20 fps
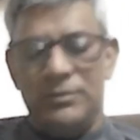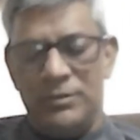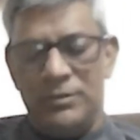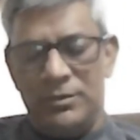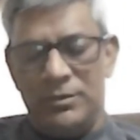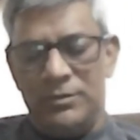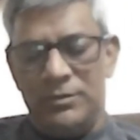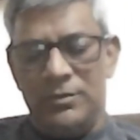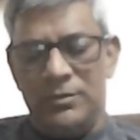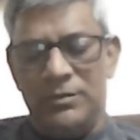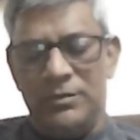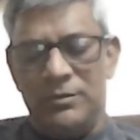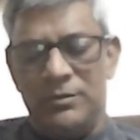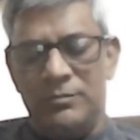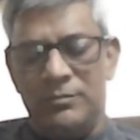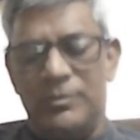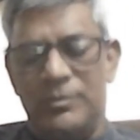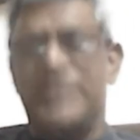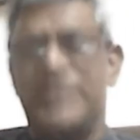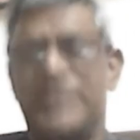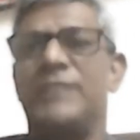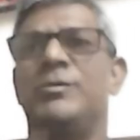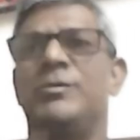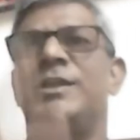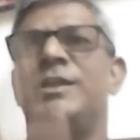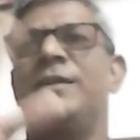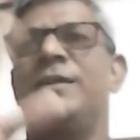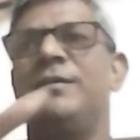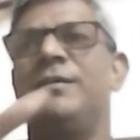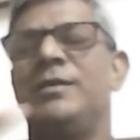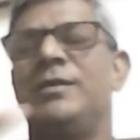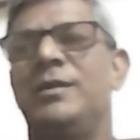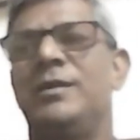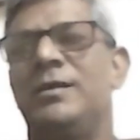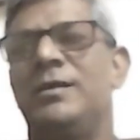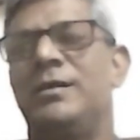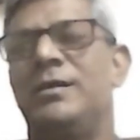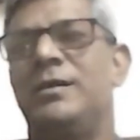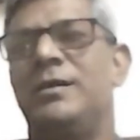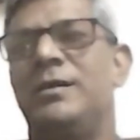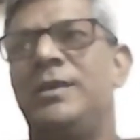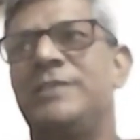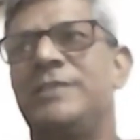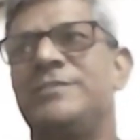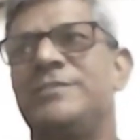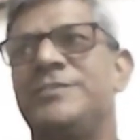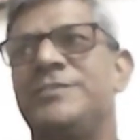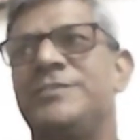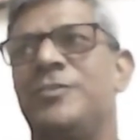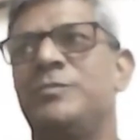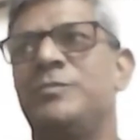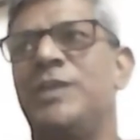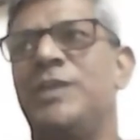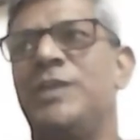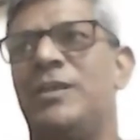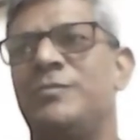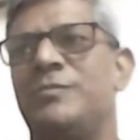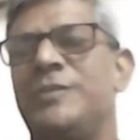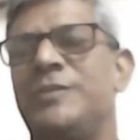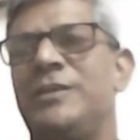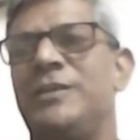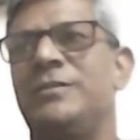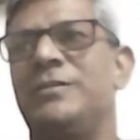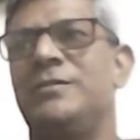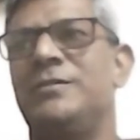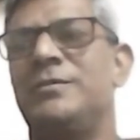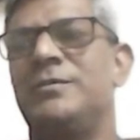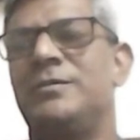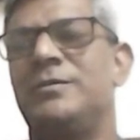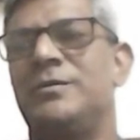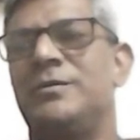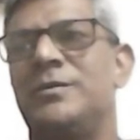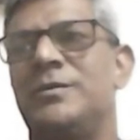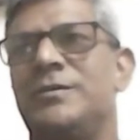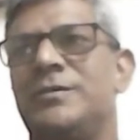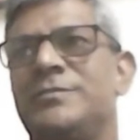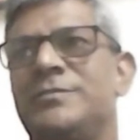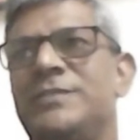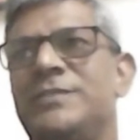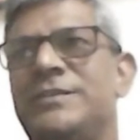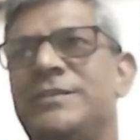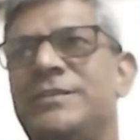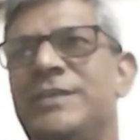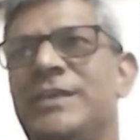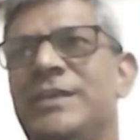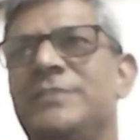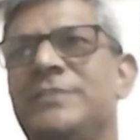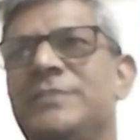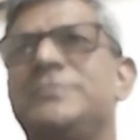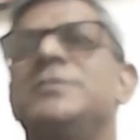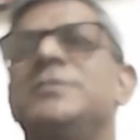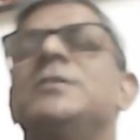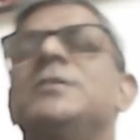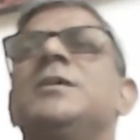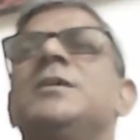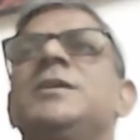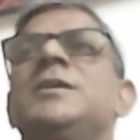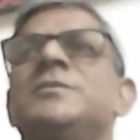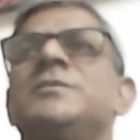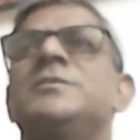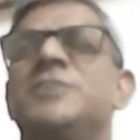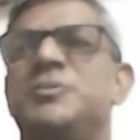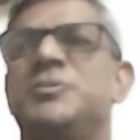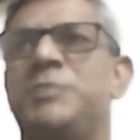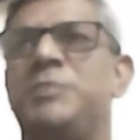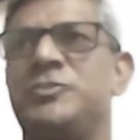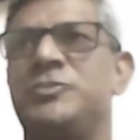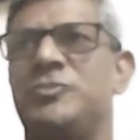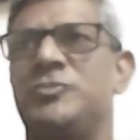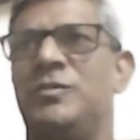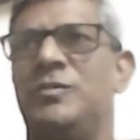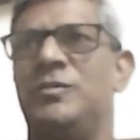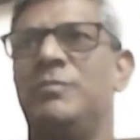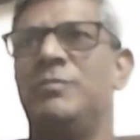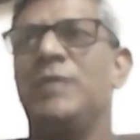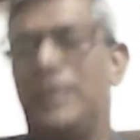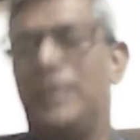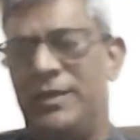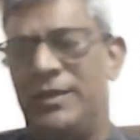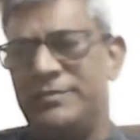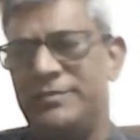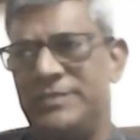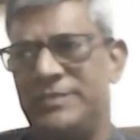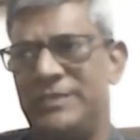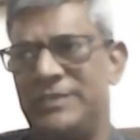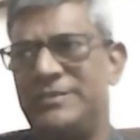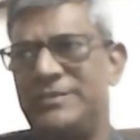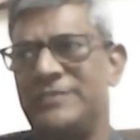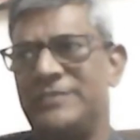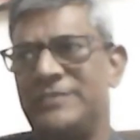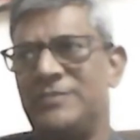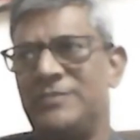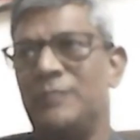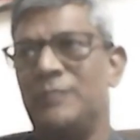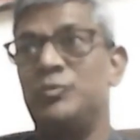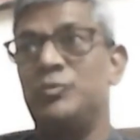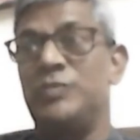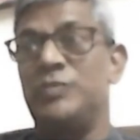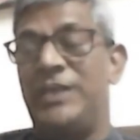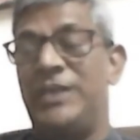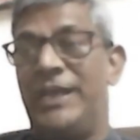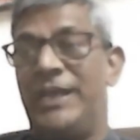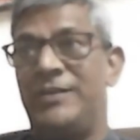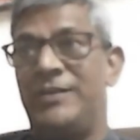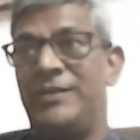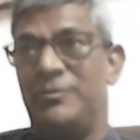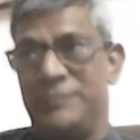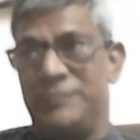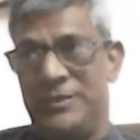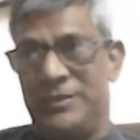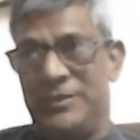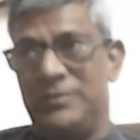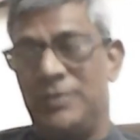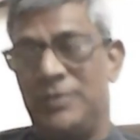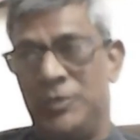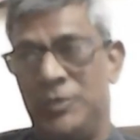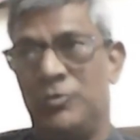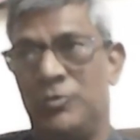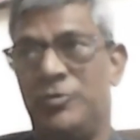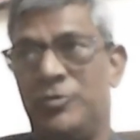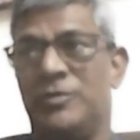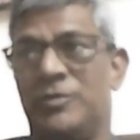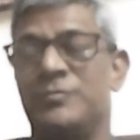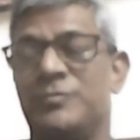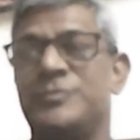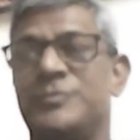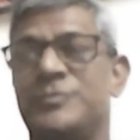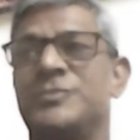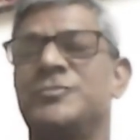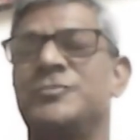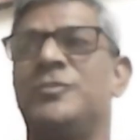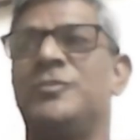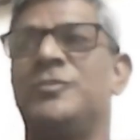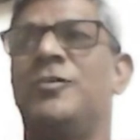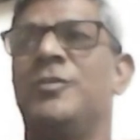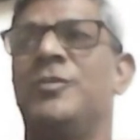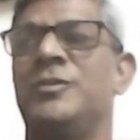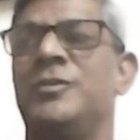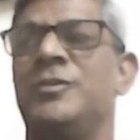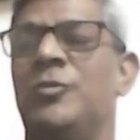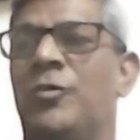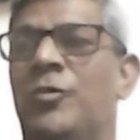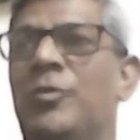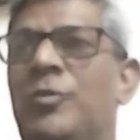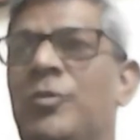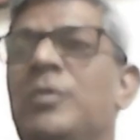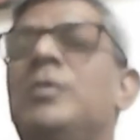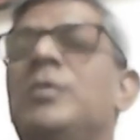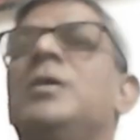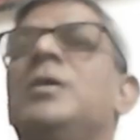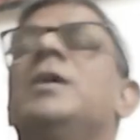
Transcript: whether it's the terminal of the sentence, is expression of, is it has come to the end of the your conversation or your